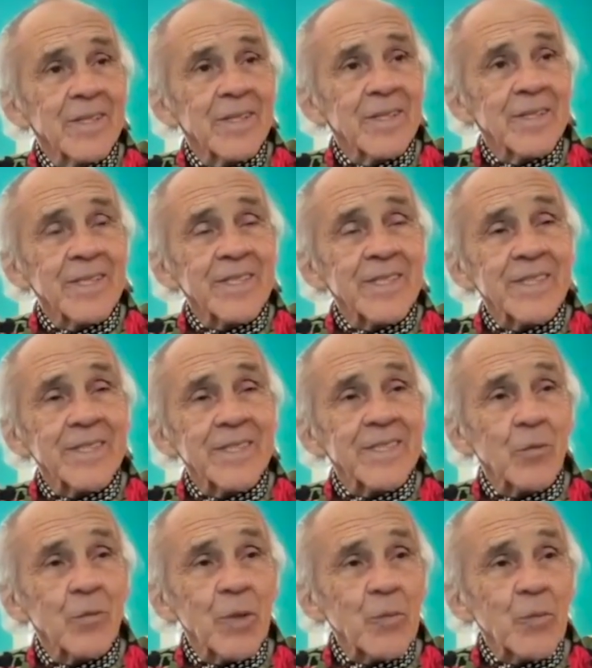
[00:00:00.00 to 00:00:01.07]
this is
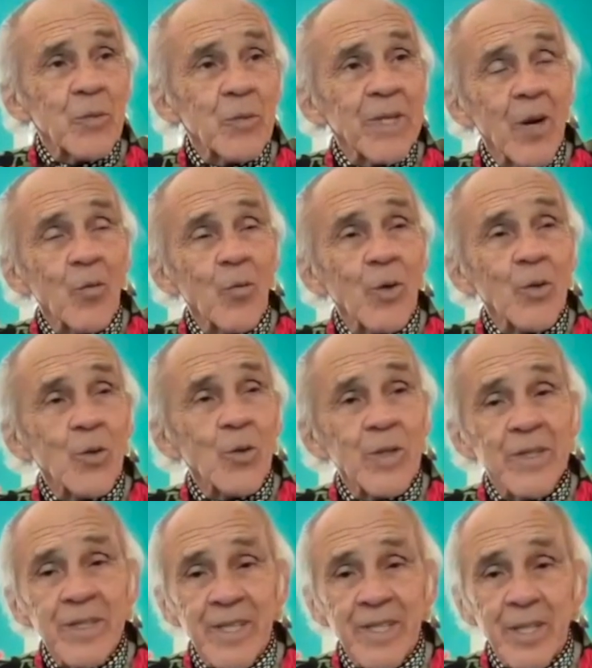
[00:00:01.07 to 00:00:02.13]
the people that I worked
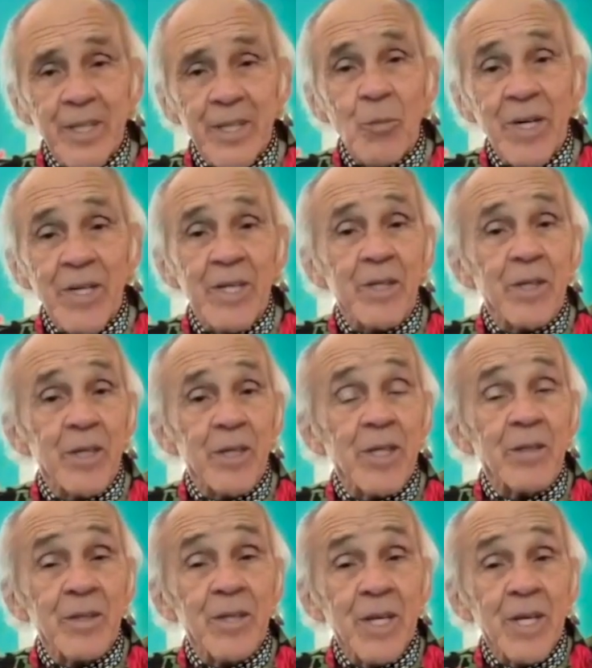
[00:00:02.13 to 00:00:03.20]
with that come out in,
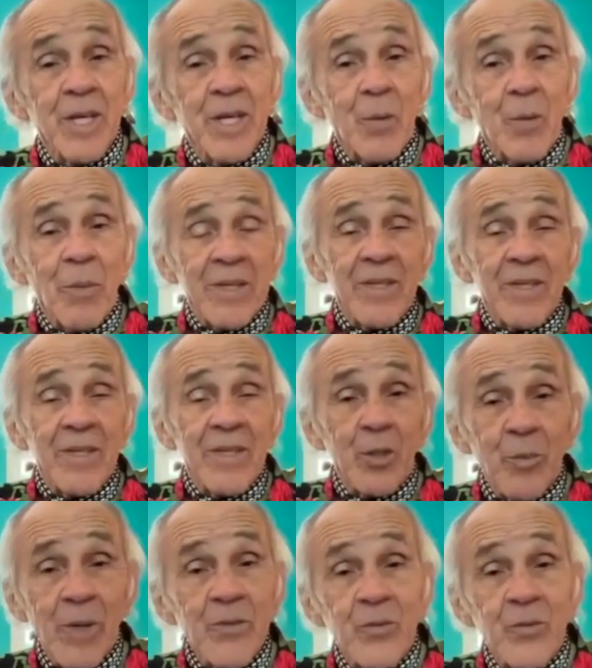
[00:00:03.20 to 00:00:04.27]
in, in my
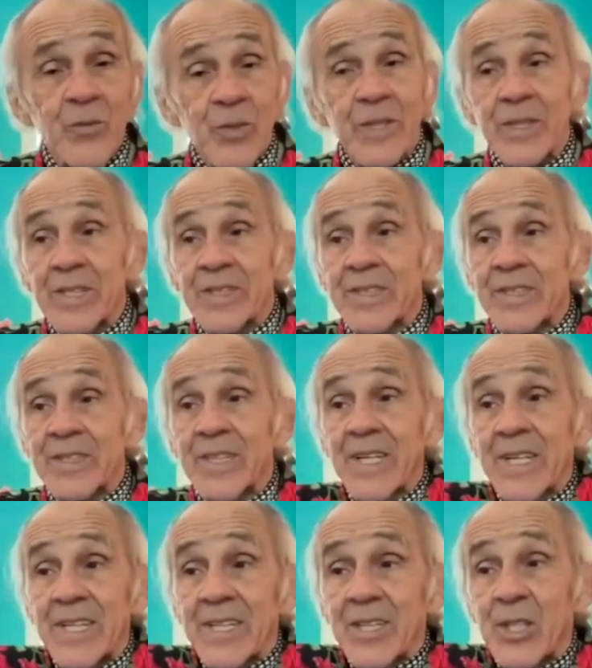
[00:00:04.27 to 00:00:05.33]
documentary, is
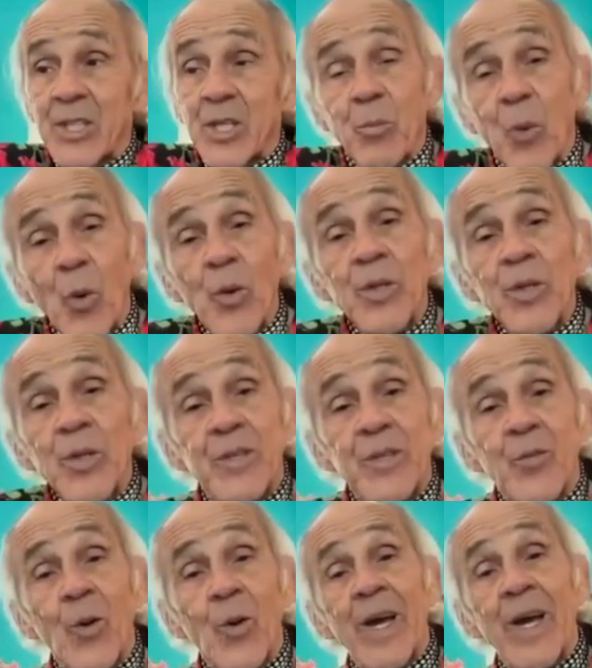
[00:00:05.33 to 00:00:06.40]
the importance
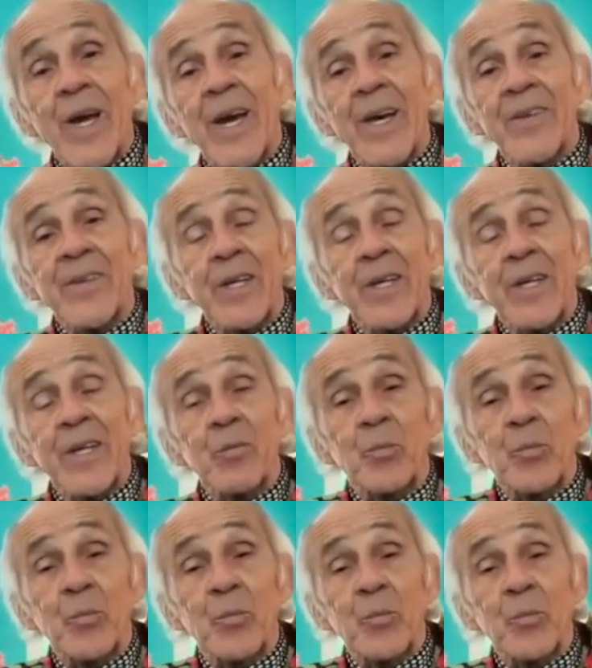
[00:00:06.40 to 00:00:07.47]
of why I, I think
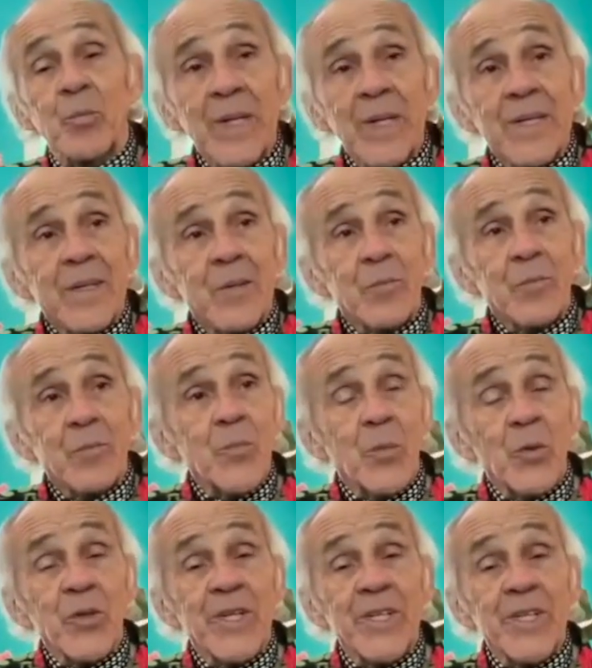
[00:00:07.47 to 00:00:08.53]

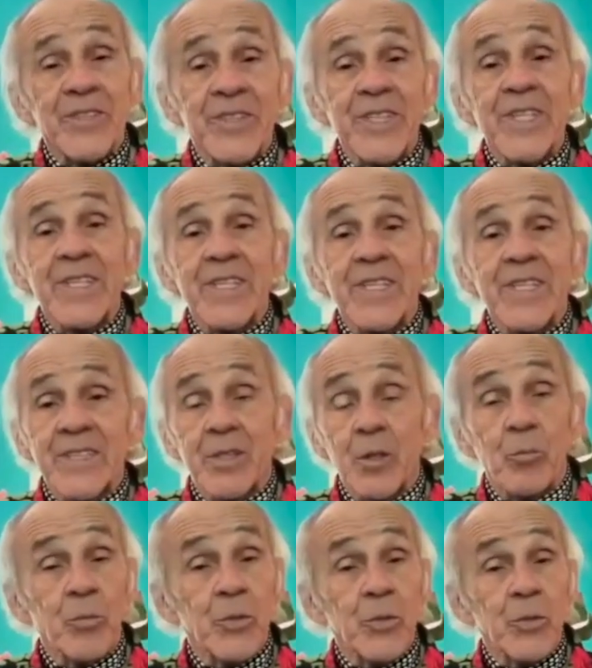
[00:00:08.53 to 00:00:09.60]
people need to see it, is
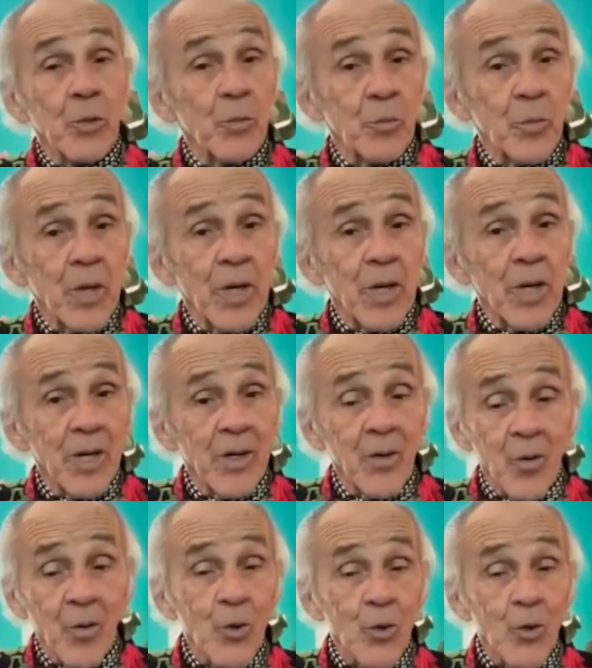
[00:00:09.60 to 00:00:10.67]
to, to uh,
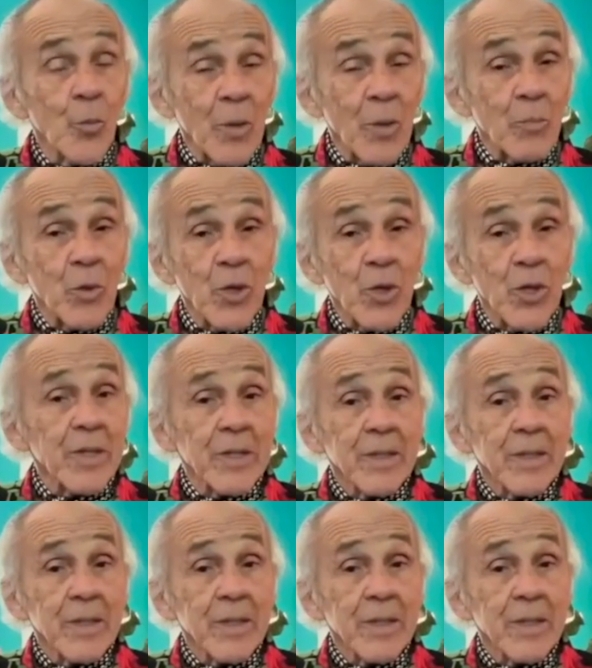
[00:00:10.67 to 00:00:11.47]
order my book.